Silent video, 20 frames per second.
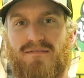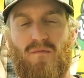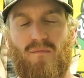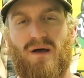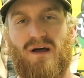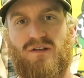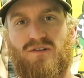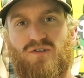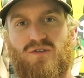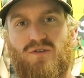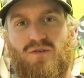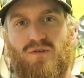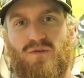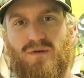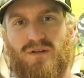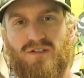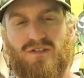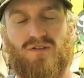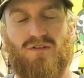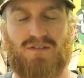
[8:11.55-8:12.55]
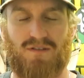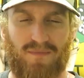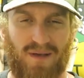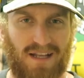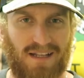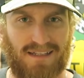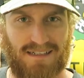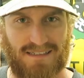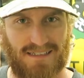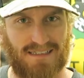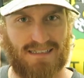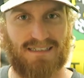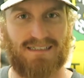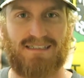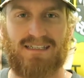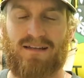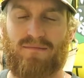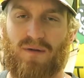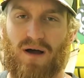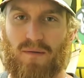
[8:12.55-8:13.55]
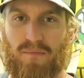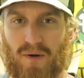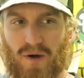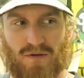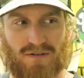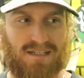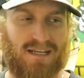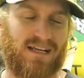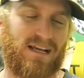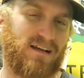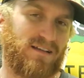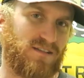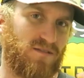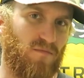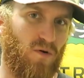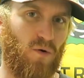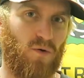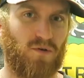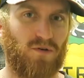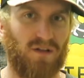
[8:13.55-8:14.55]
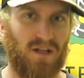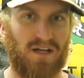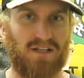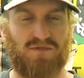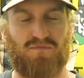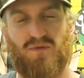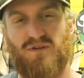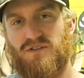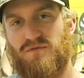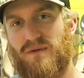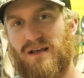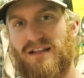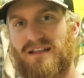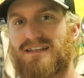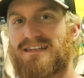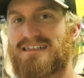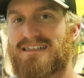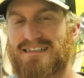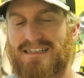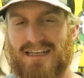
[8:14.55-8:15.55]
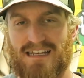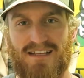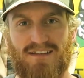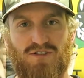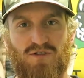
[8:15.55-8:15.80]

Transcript: I'm about to install some LEDs in my boat, take out some older lights, put some LEDs in.